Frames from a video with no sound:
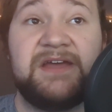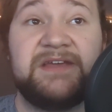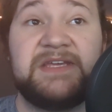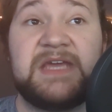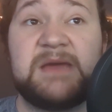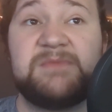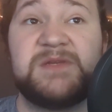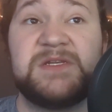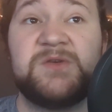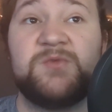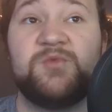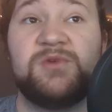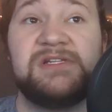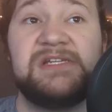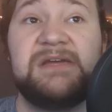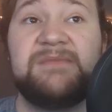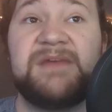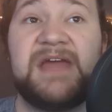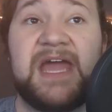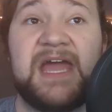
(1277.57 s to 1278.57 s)
Captain
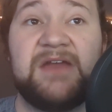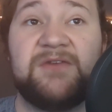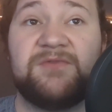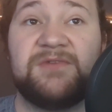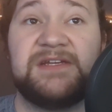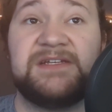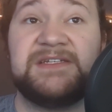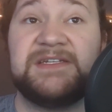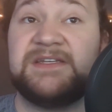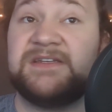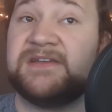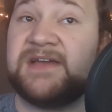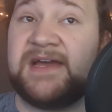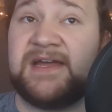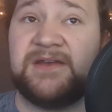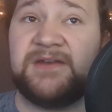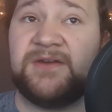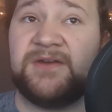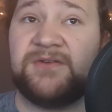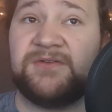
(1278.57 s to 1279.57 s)
William Henry did
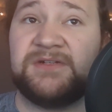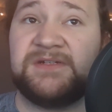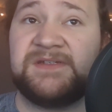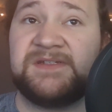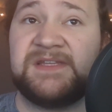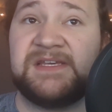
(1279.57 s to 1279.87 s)
not notice